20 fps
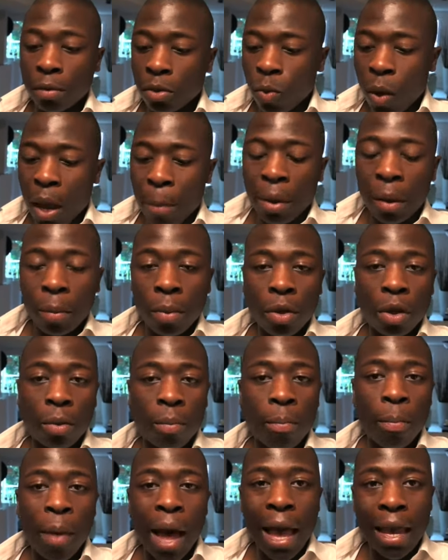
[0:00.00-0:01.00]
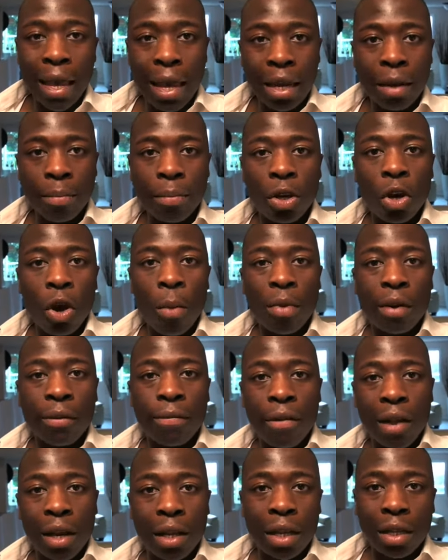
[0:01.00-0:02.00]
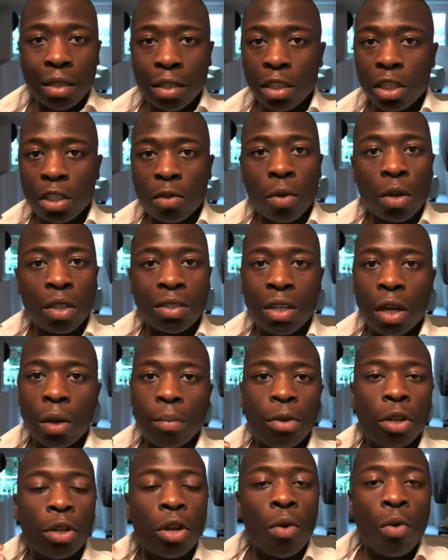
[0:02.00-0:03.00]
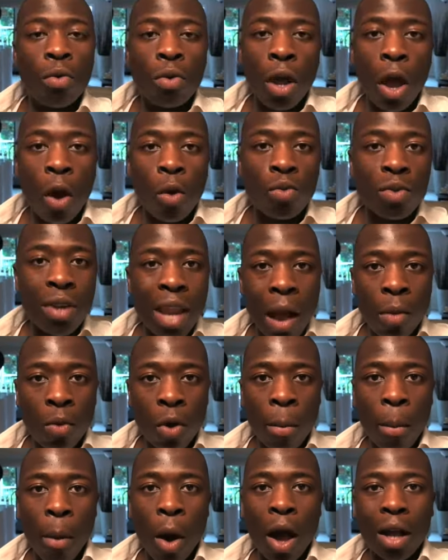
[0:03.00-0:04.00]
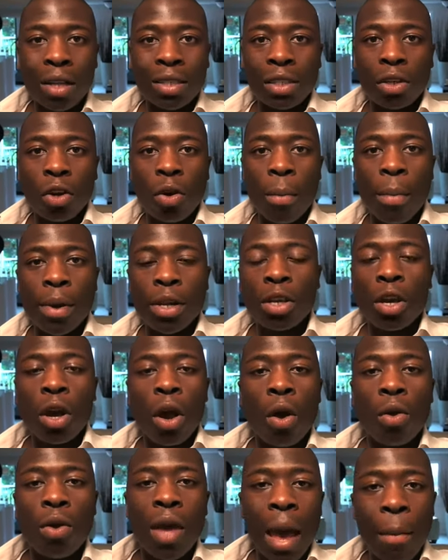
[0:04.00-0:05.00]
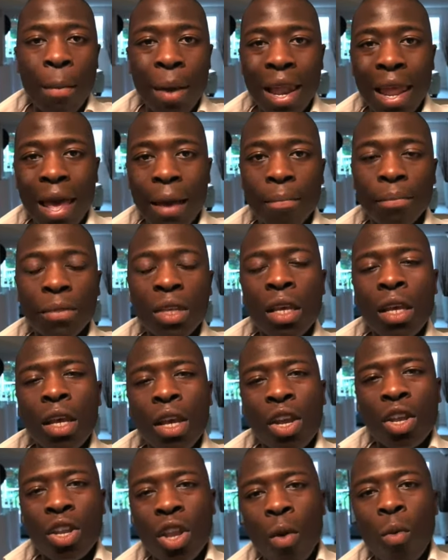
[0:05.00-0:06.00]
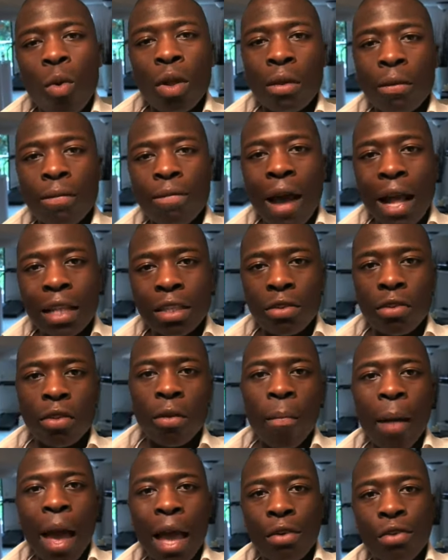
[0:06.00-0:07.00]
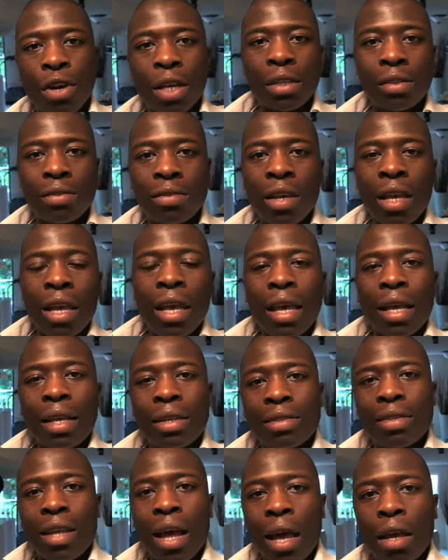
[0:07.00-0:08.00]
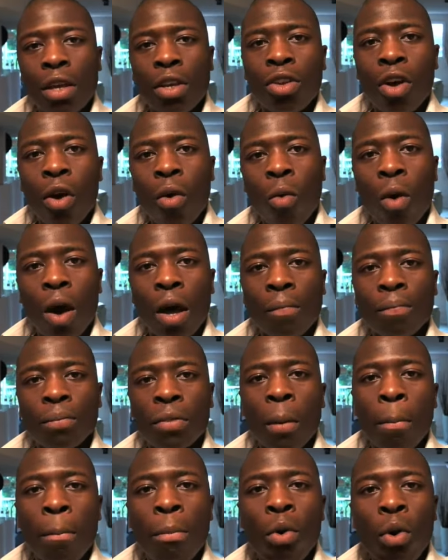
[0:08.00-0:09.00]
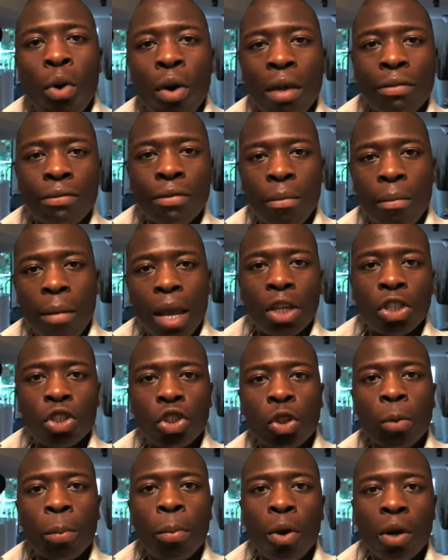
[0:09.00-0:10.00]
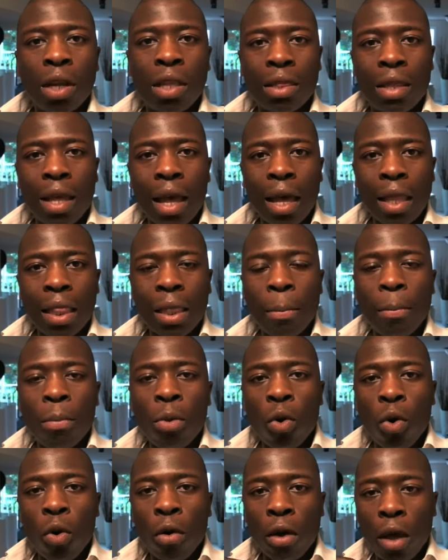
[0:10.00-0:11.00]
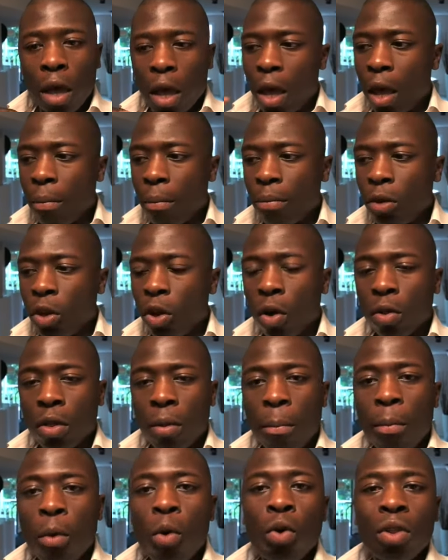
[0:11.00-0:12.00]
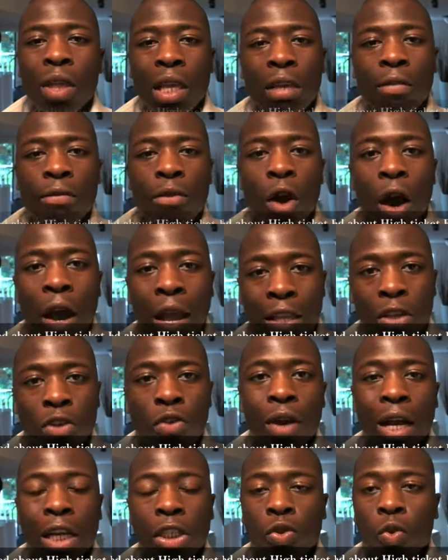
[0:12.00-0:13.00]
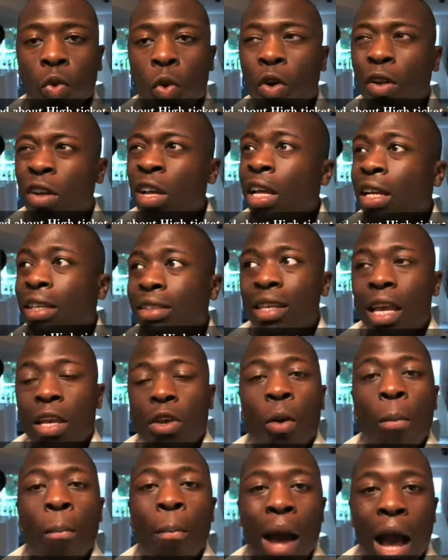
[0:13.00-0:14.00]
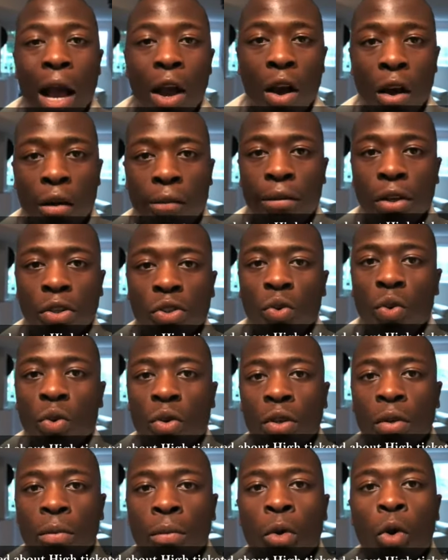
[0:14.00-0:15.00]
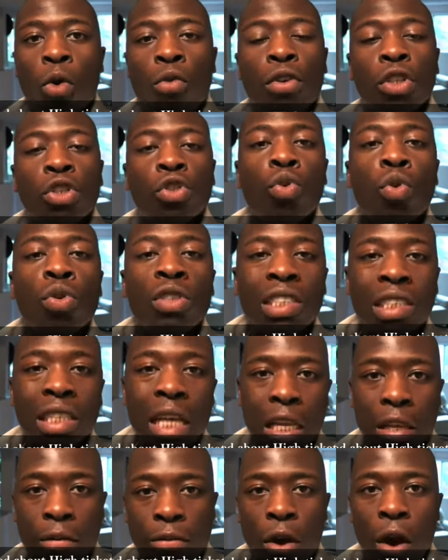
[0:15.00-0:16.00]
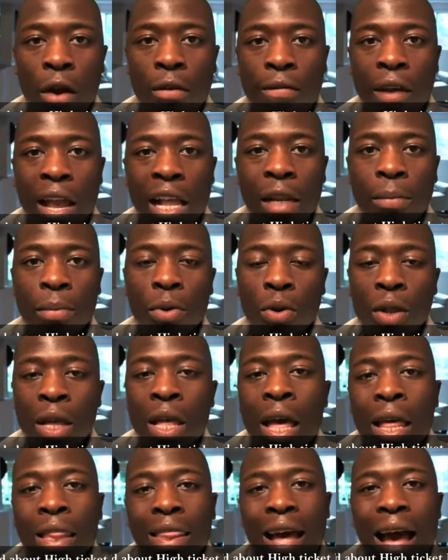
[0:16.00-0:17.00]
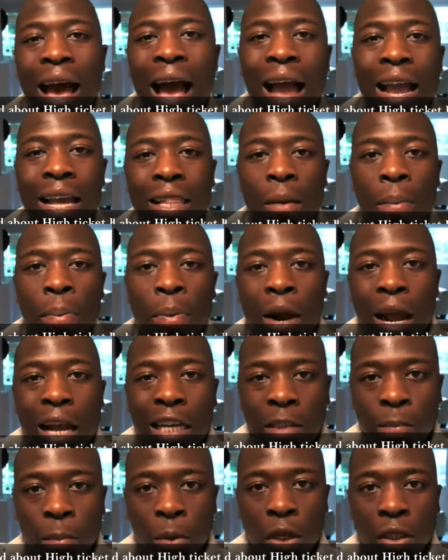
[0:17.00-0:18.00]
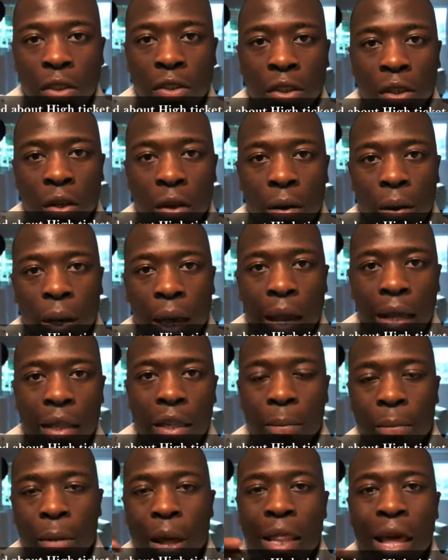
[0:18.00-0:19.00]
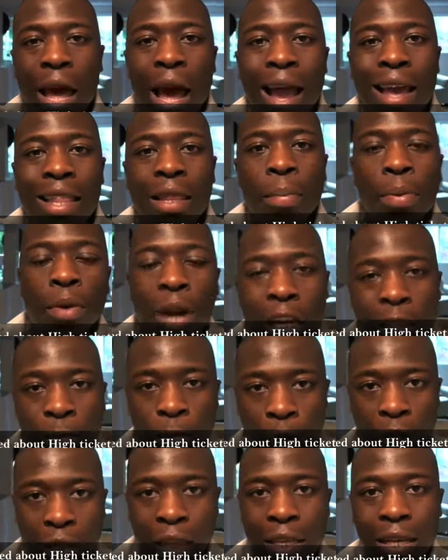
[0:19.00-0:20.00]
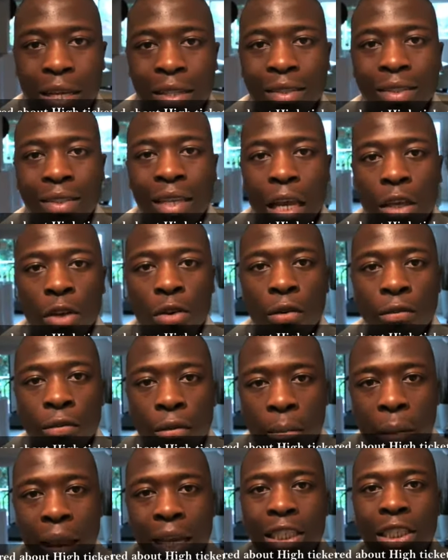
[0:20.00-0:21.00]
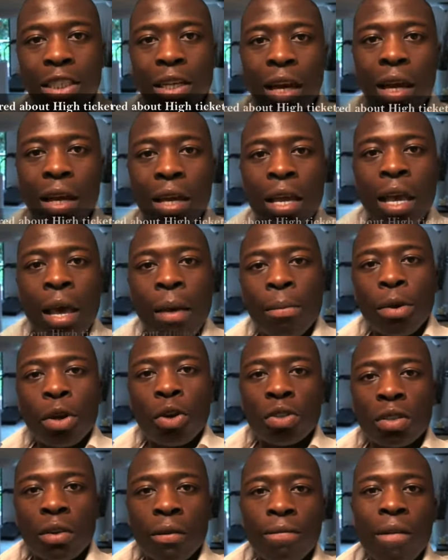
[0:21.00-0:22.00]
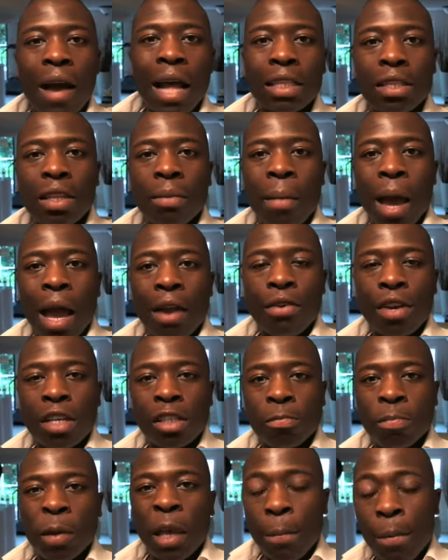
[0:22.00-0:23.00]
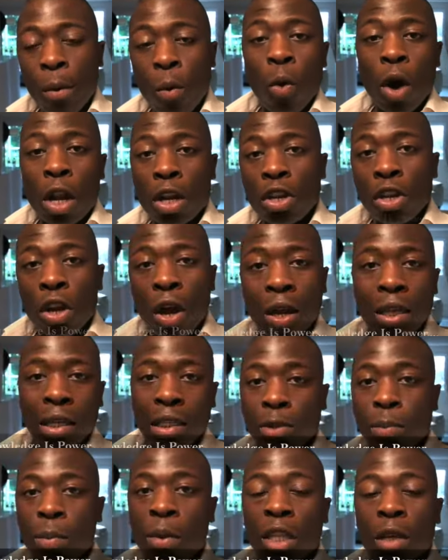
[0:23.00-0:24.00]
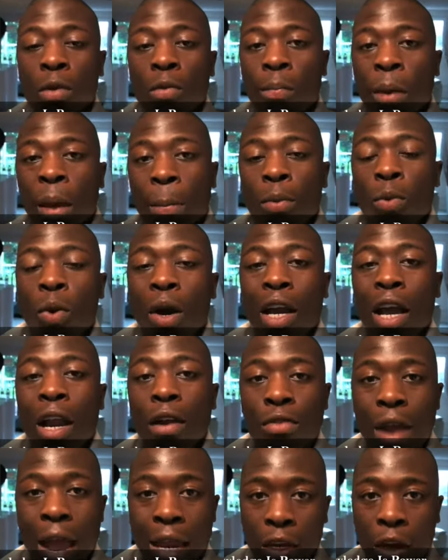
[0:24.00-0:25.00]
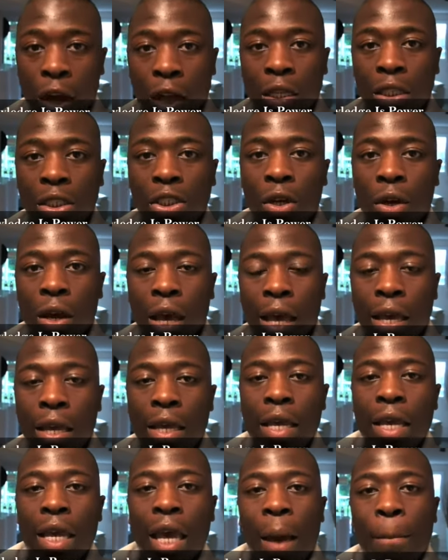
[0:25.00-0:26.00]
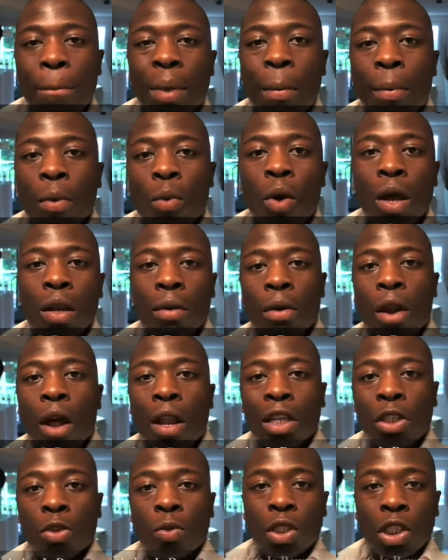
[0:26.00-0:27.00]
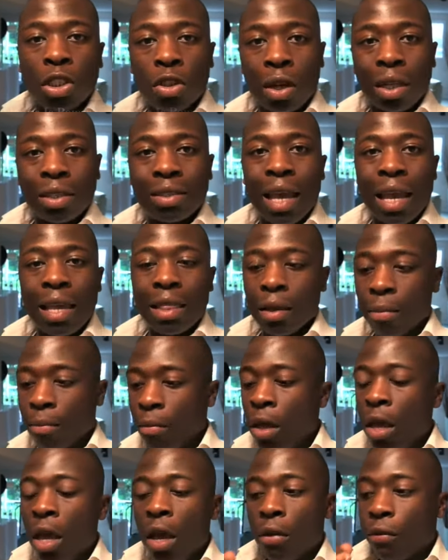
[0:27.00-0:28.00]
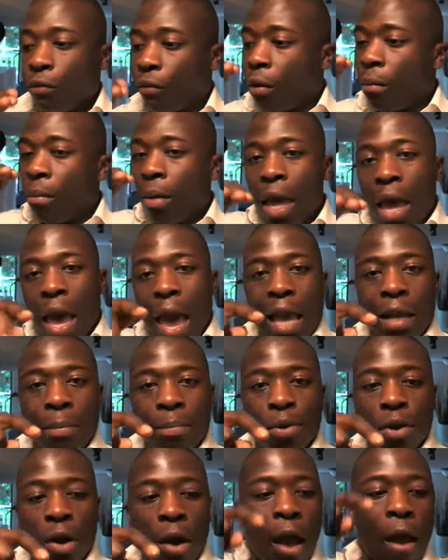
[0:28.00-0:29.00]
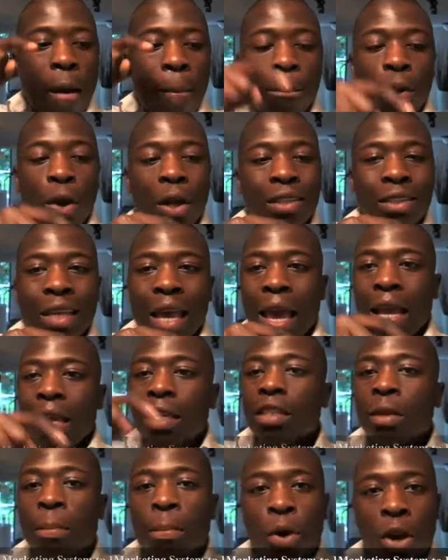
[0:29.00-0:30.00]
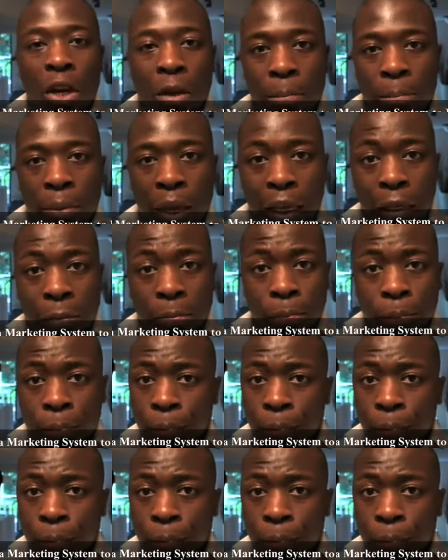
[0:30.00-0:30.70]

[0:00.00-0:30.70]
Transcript: where people can buy in and become an affiliate, and you want to set up your own network network marketing company, your own MLM, you know what the factor of the matter is that, you know what, the more information you put in there, the more, you know, the more that you've got in your actual, say, your back office, or your more resources that you've got available, the higher the price point, okay? The higher the price point that you can set your information at, because the fact of the matter is people want knowledge, but people want correct knowledge, okay? And people want knowledge which is going to take them from point A to point B.